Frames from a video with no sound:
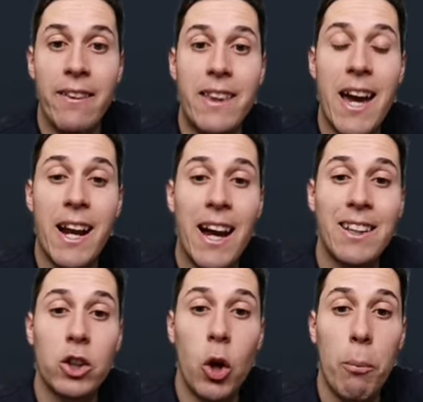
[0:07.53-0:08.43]
They
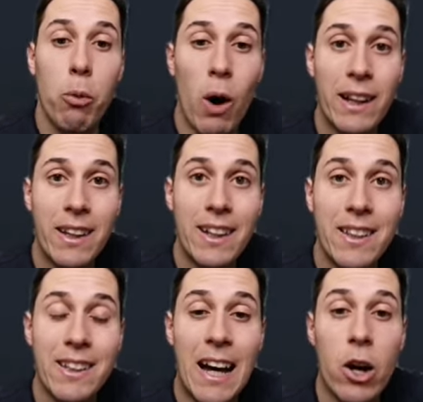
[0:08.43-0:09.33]
rank the top
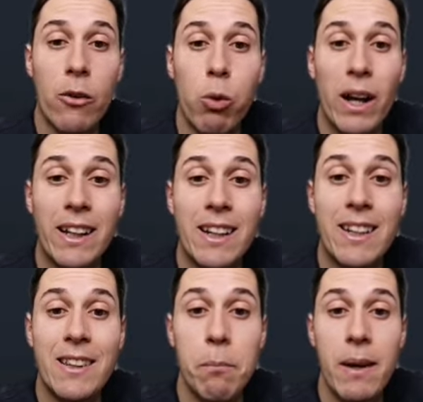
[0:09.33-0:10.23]
100 out of
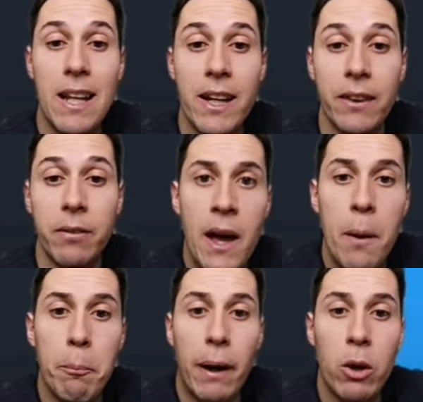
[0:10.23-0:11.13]
100 million.
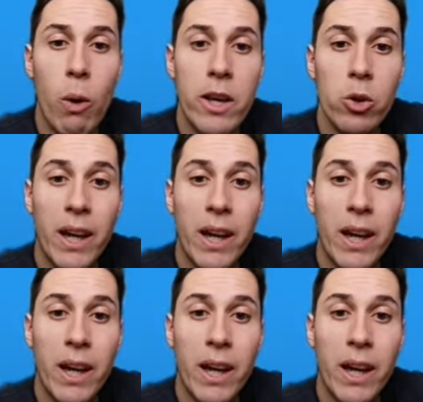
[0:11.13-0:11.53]
By the way, you